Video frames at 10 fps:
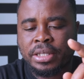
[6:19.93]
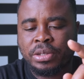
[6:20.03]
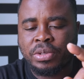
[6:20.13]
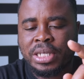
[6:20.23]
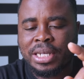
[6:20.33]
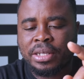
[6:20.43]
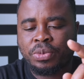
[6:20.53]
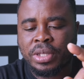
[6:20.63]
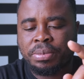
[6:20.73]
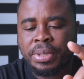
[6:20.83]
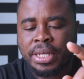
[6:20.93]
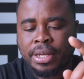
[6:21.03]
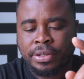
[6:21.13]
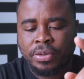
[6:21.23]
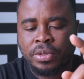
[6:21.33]
You dealing with me
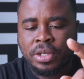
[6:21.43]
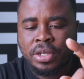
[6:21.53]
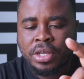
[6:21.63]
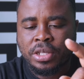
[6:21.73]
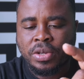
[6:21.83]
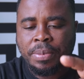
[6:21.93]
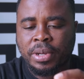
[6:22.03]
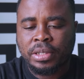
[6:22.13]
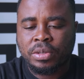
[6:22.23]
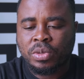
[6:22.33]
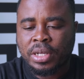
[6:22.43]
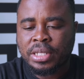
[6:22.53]
now? No, it's not about this one."